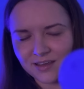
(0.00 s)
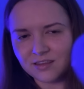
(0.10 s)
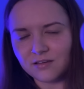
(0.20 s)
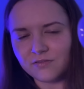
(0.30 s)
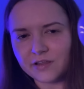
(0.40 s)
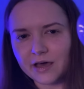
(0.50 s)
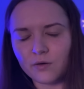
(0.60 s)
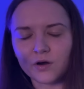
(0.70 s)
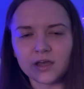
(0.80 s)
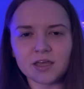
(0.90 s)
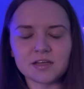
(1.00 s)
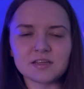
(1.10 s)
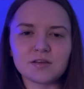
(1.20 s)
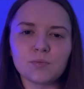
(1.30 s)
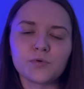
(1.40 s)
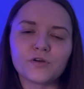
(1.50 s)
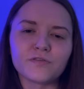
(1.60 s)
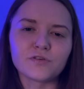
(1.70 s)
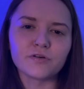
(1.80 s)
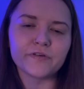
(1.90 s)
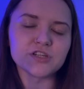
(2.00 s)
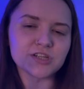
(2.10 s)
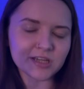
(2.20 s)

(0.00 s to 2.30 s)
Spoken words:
The flower. And in your peripheral vision,